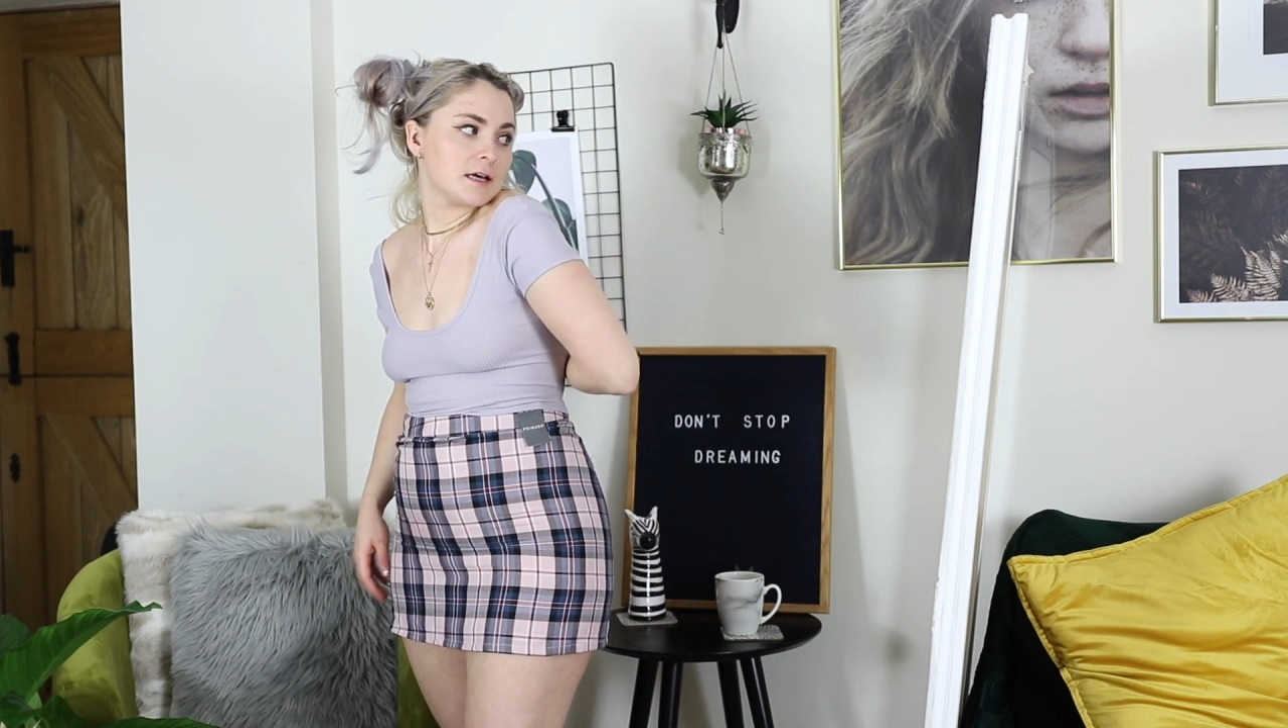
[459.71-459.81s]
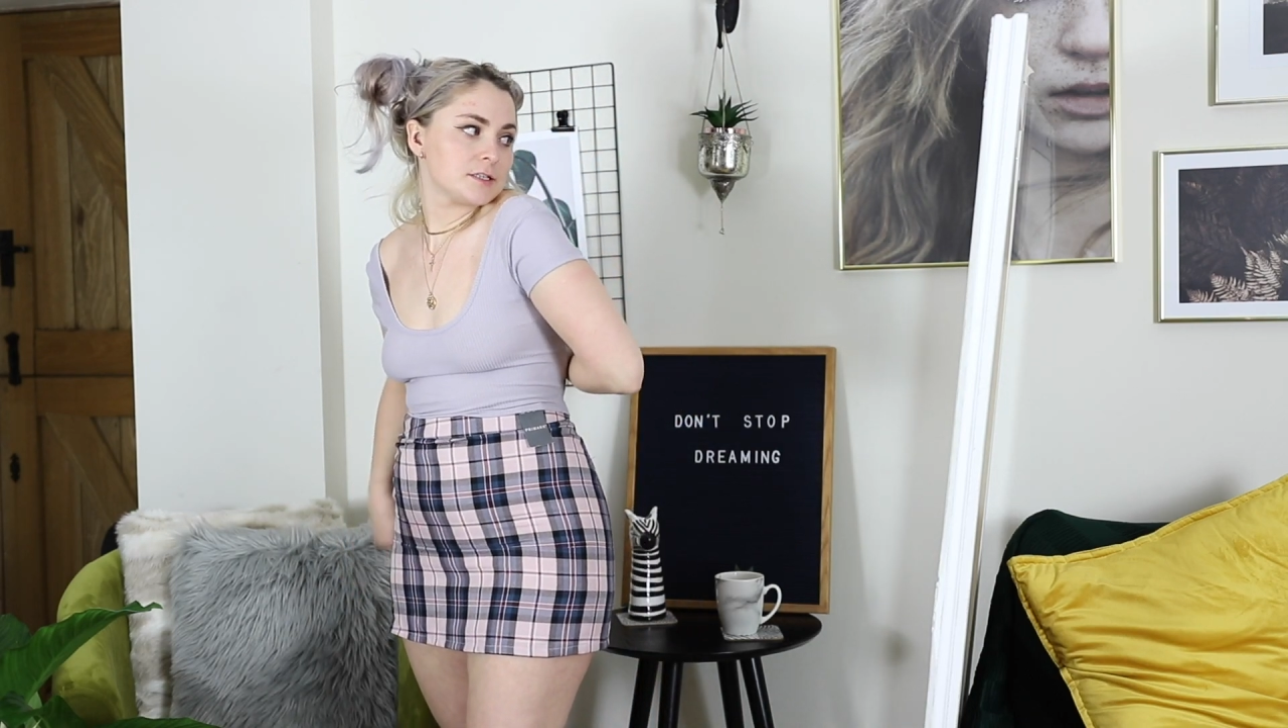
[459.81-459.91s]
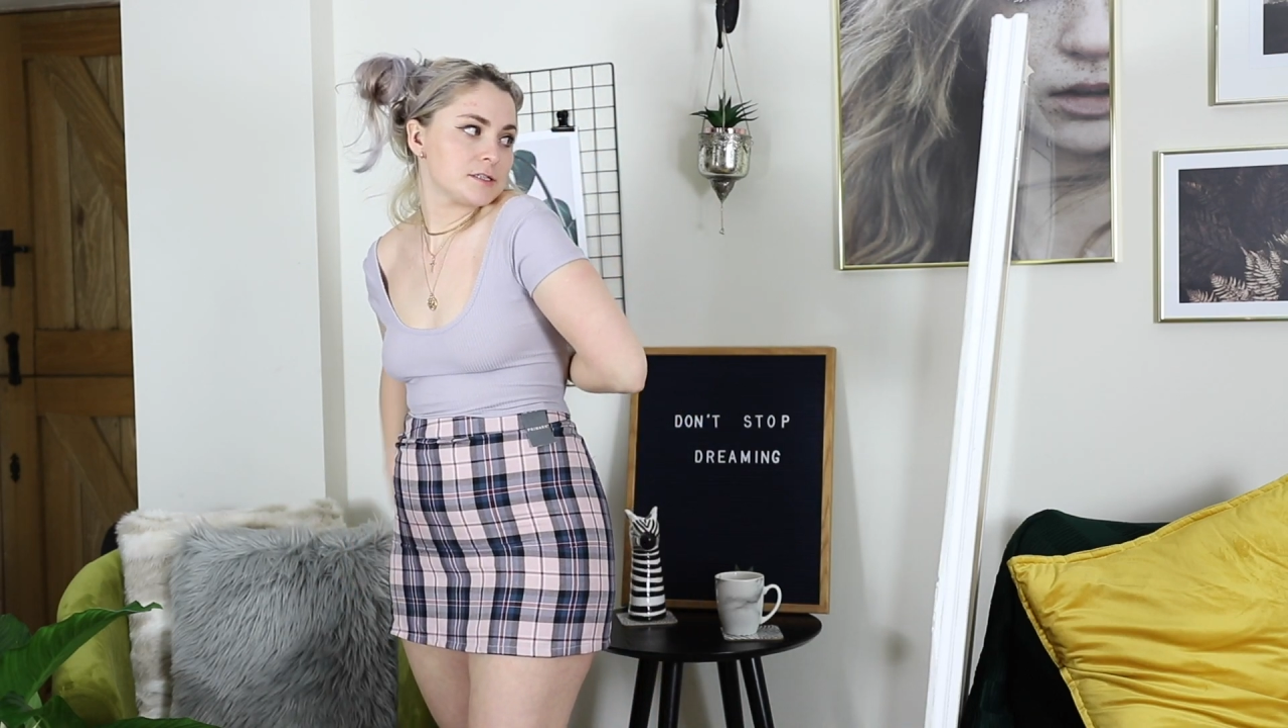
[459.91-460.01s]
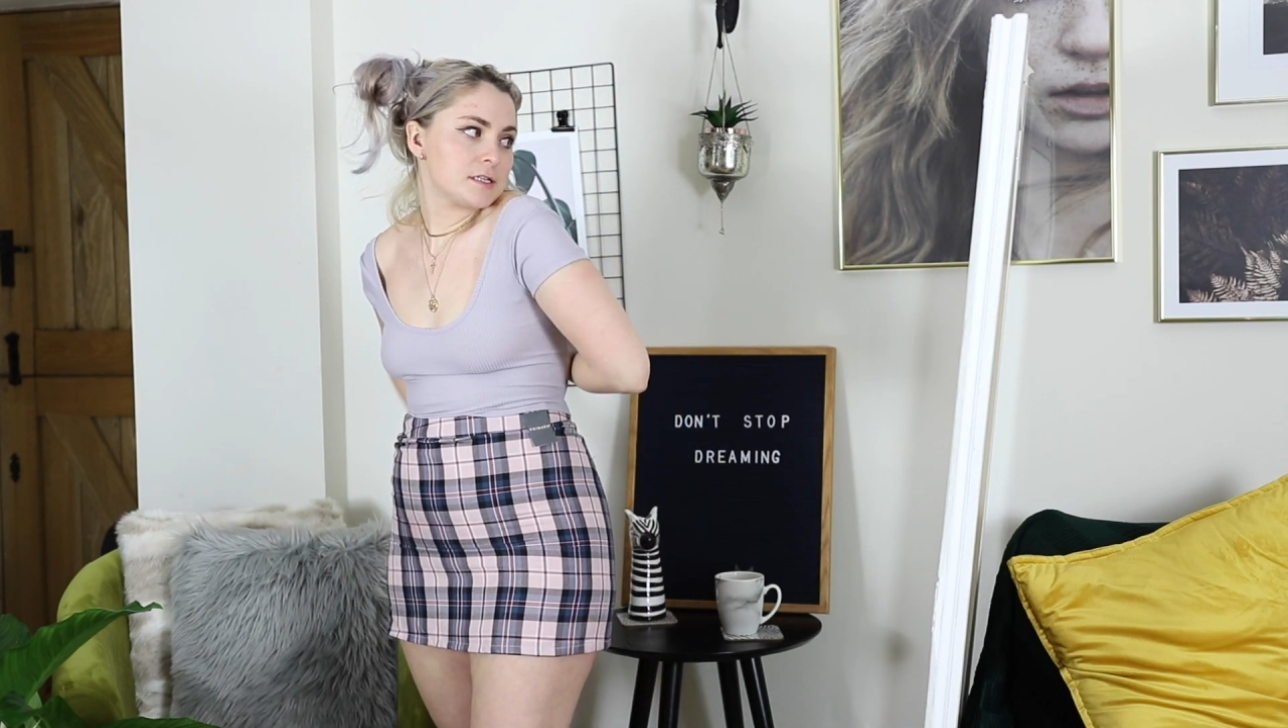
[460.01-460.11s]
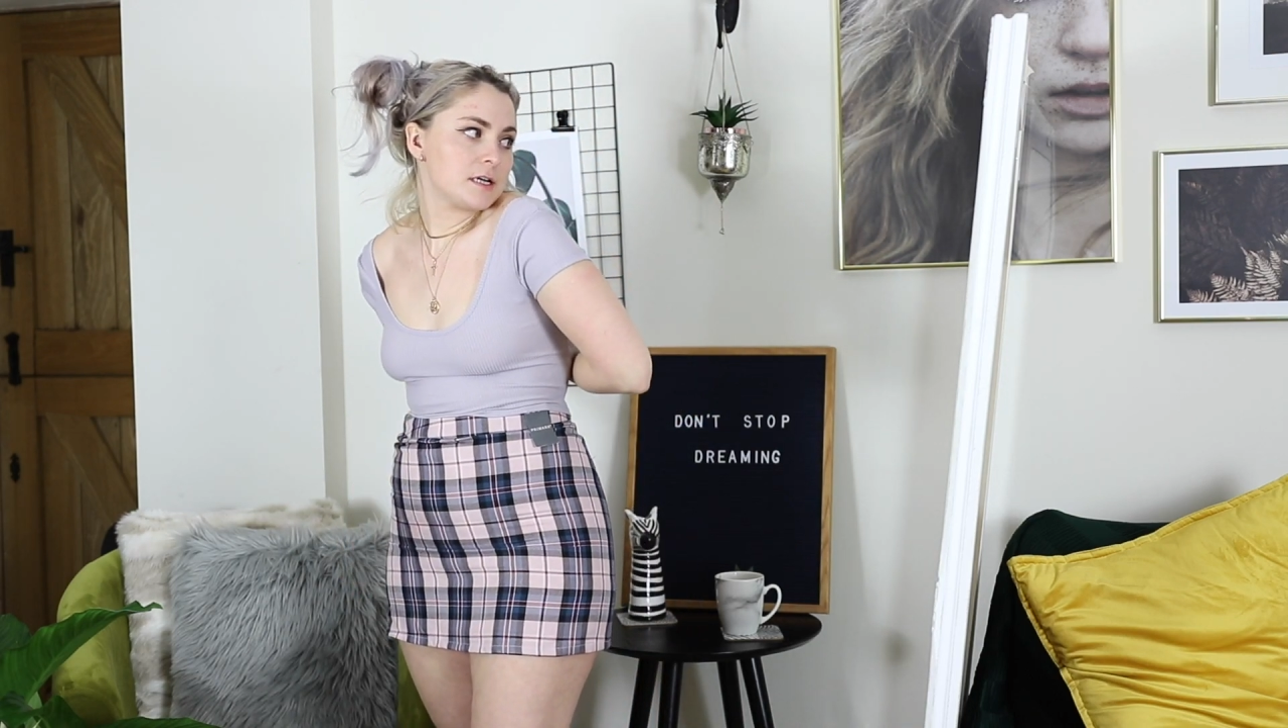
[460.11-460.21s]

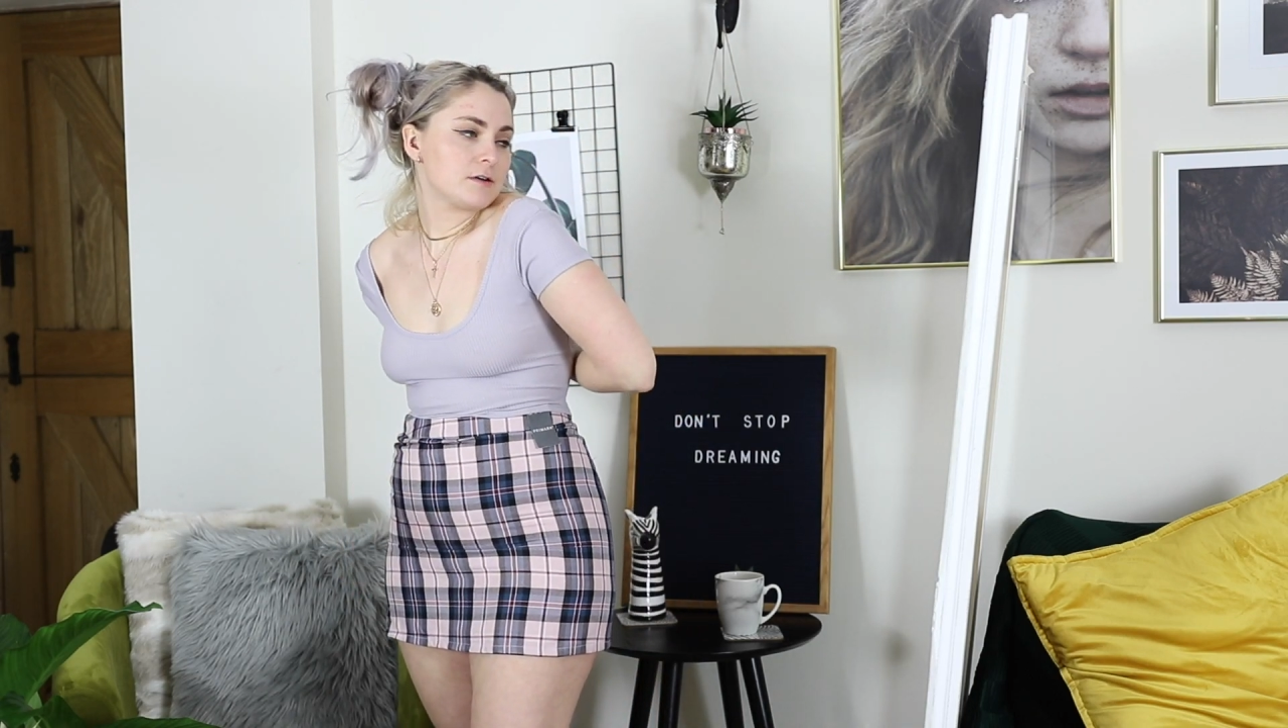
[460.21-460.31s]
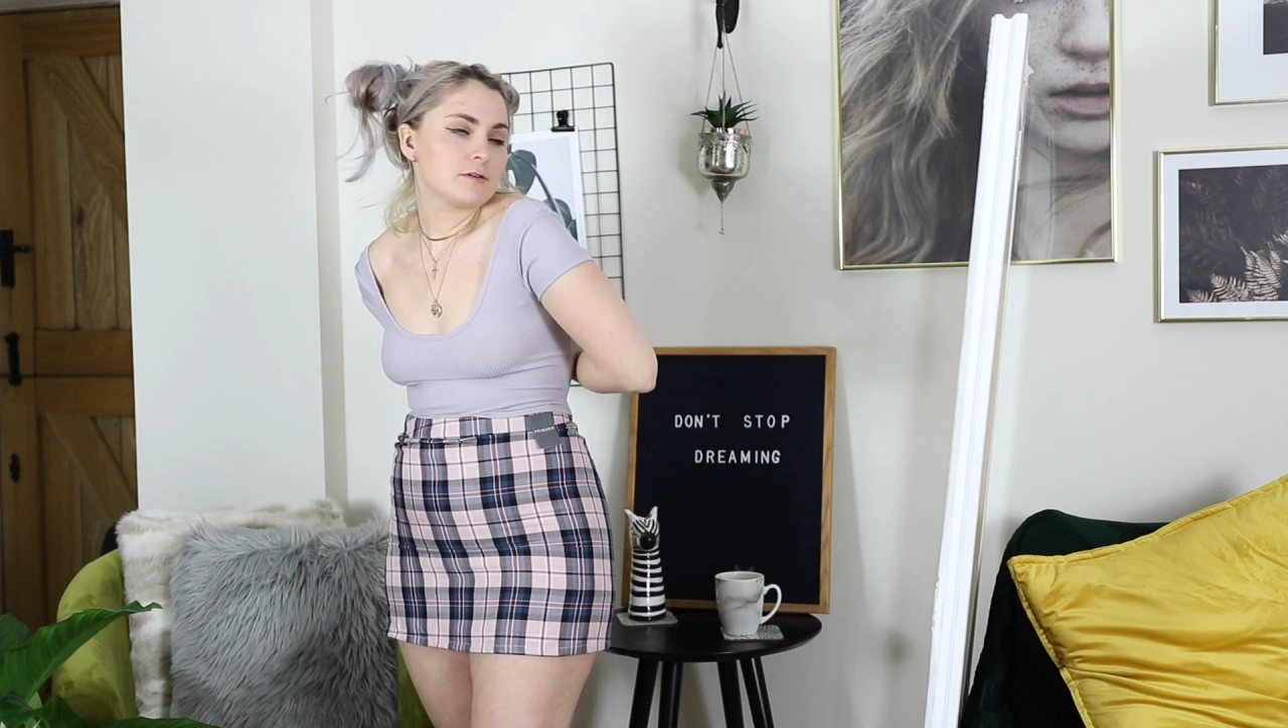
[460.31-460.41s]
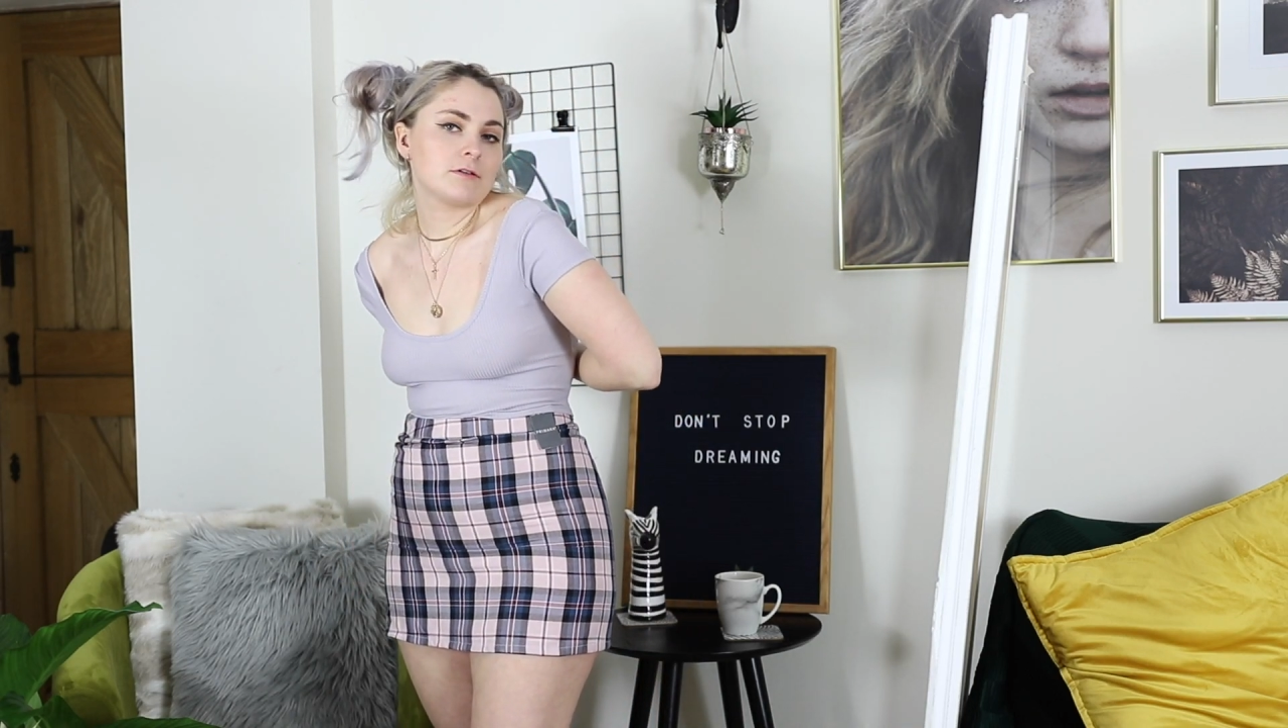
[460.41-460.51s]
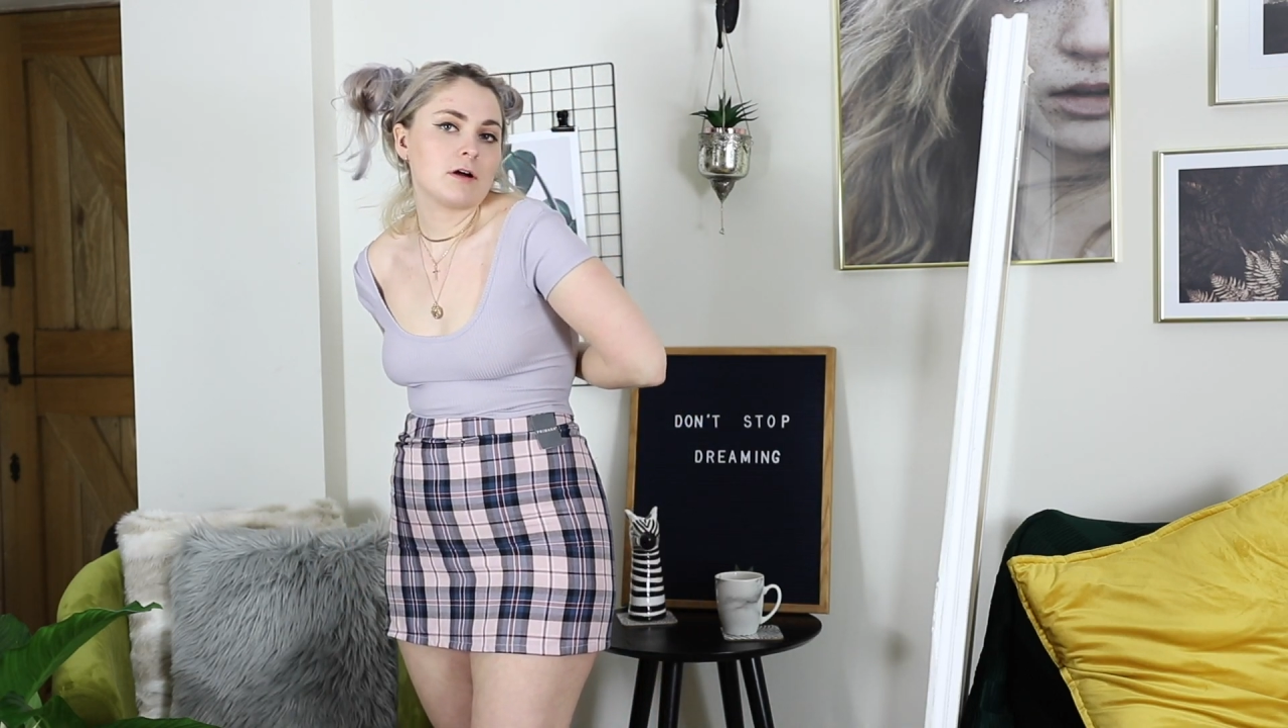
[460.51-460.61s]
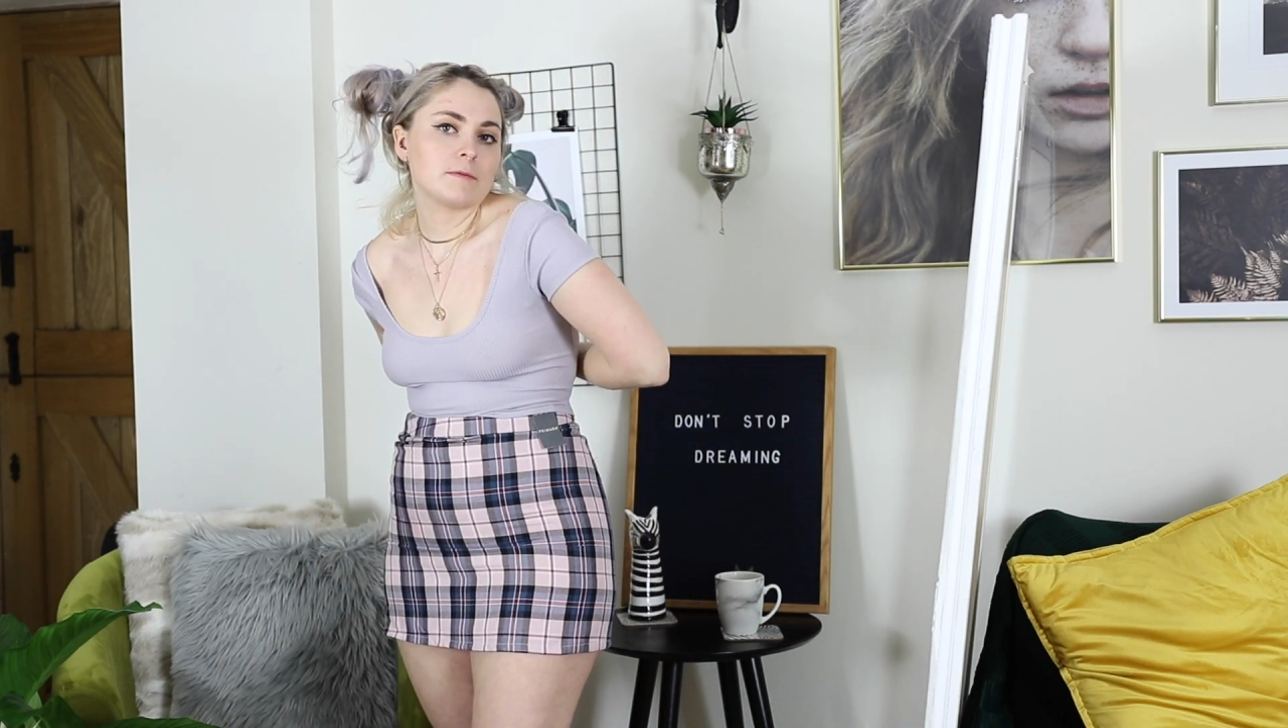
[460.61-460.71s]
just a little
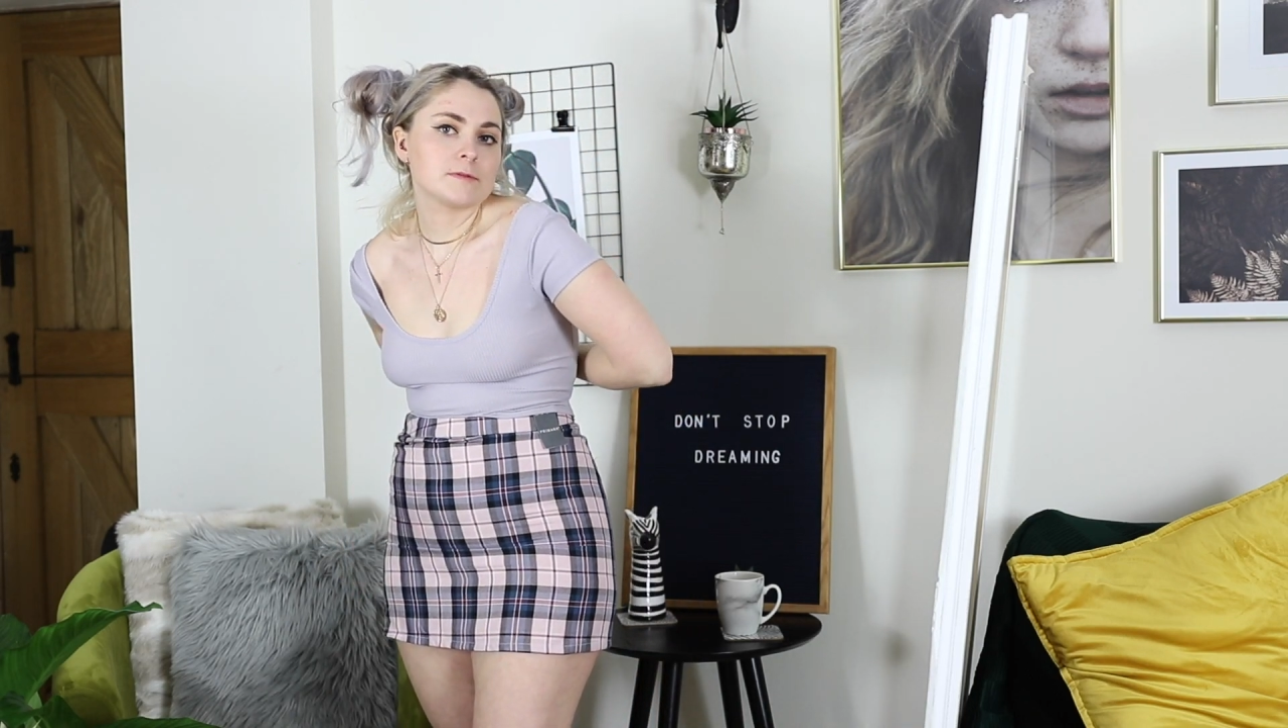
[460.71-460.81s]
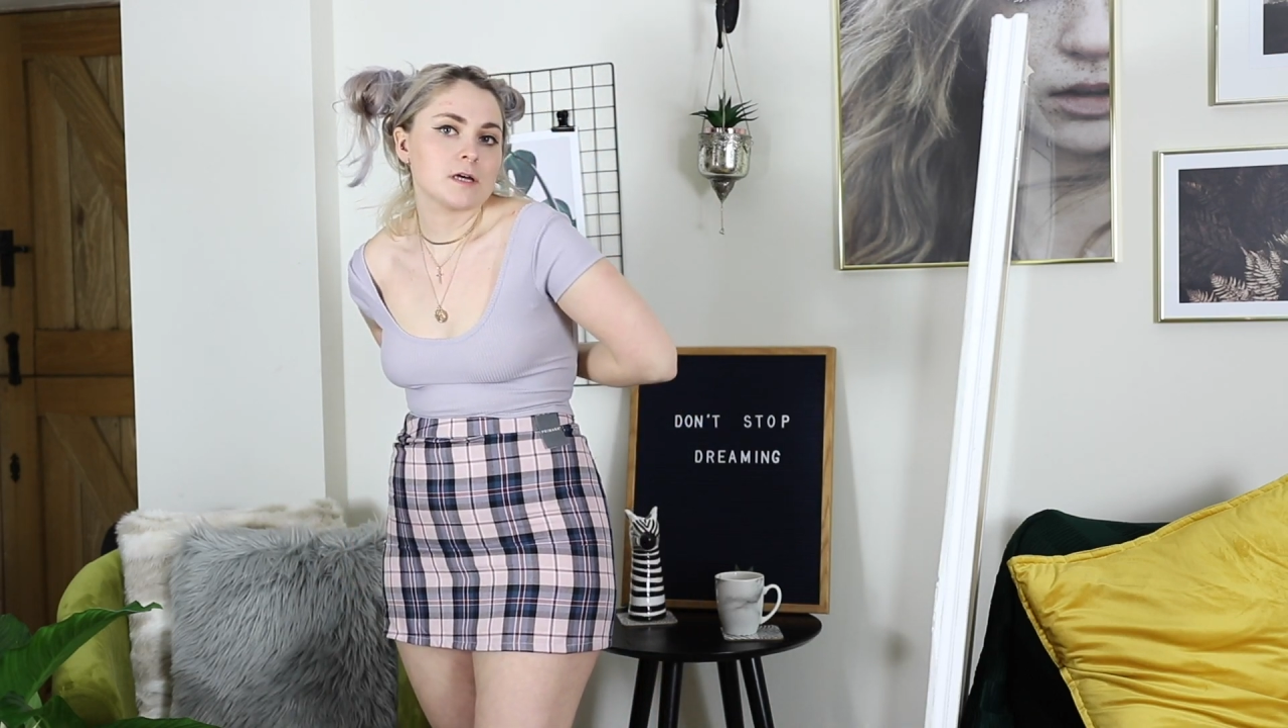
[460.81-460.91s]
crop